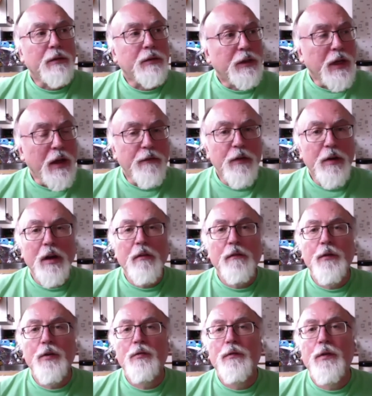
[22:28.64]
definitely
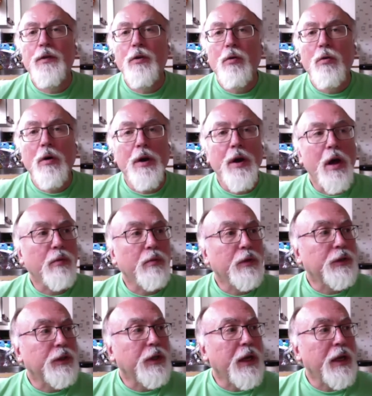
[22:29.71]
food for thought, and I would
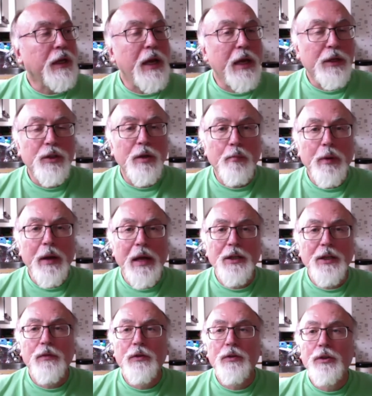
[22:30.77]
say an excellent place
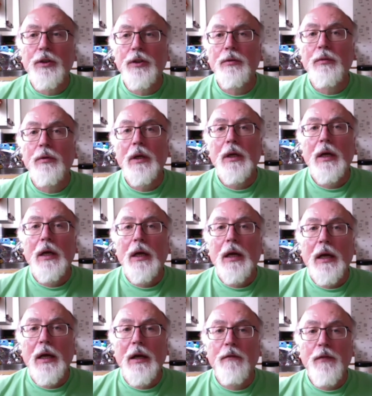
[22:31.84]
for us to
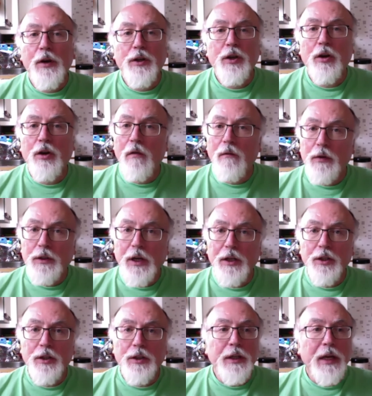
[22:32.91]
finish our
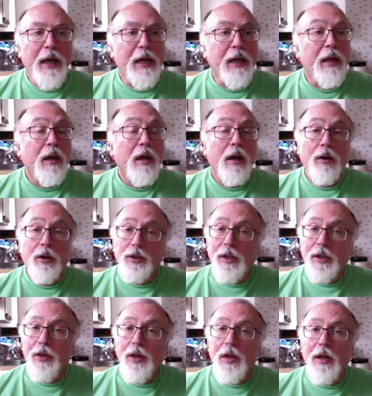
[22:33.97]
conversation today. Unless there's
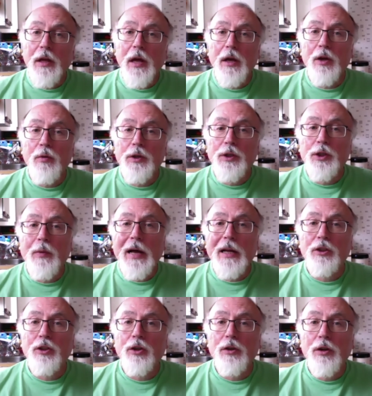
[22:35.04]
anything you wish to add,
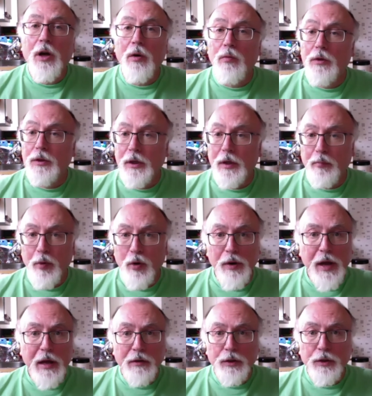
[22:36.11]
John, I would point
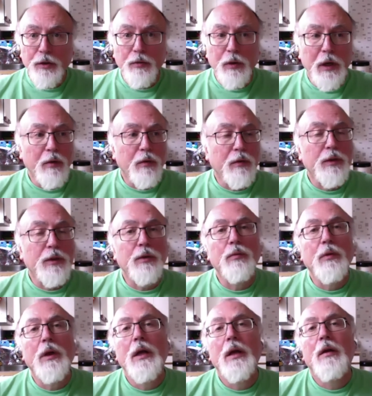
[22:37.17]
out
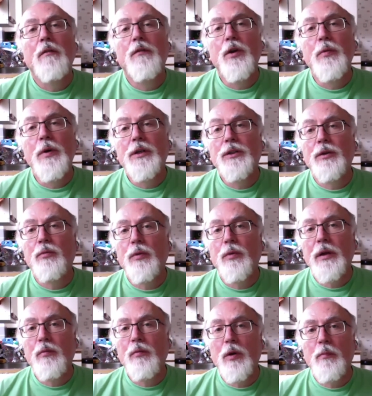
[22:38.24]
to viewers that
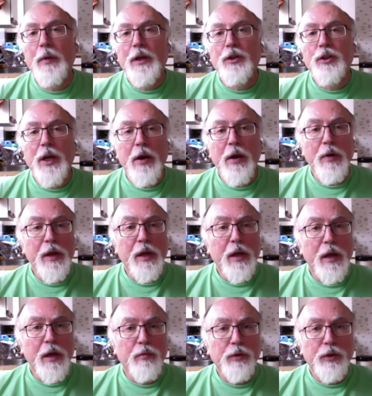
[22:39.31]
we will be sharing
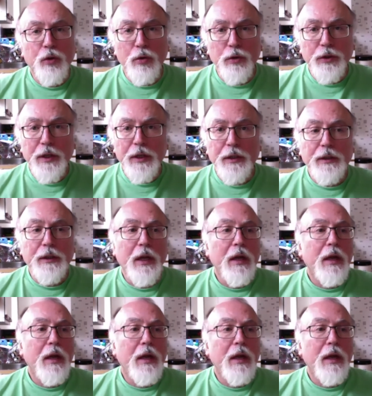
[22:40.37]
resources,